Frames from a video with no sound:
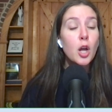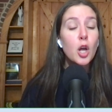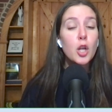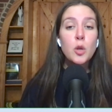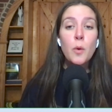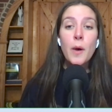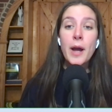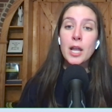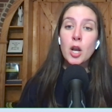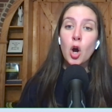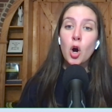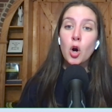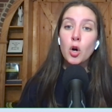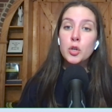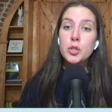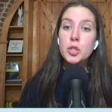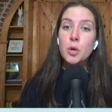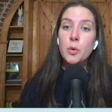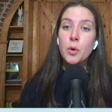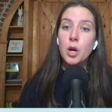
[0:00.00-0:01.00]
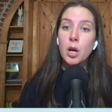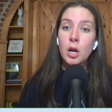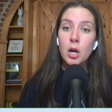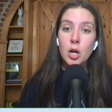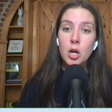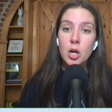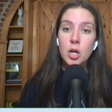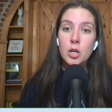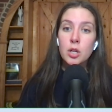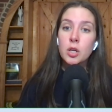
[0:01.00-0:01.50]
Though I had also
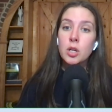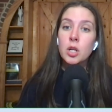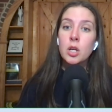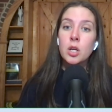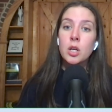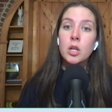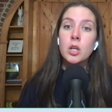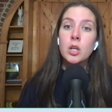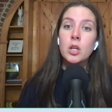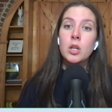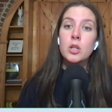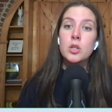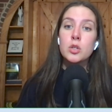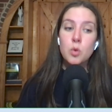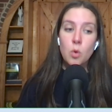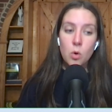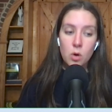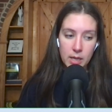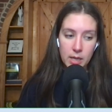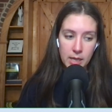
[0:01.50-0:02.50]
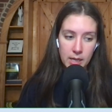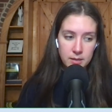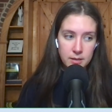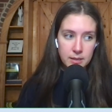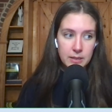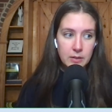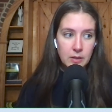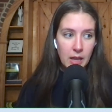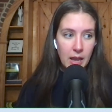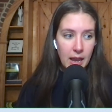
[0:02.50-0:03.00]
heard Jordan
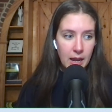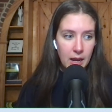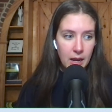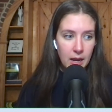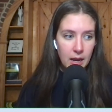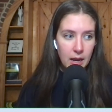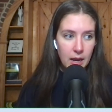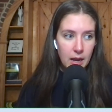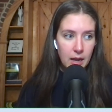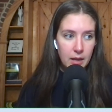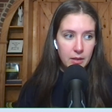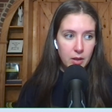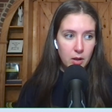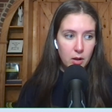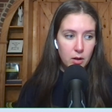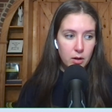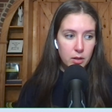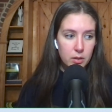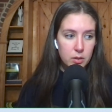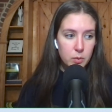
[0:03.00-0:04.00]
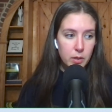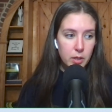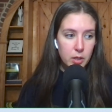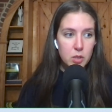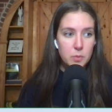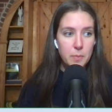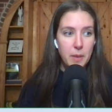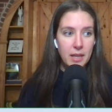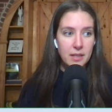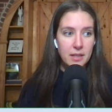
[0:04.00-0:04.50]
say, I think on a Twitter
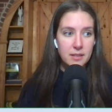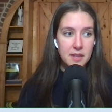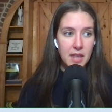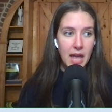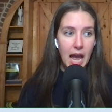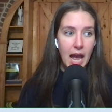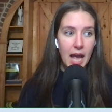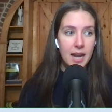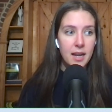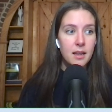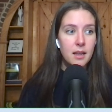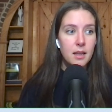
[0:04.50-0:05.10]
space that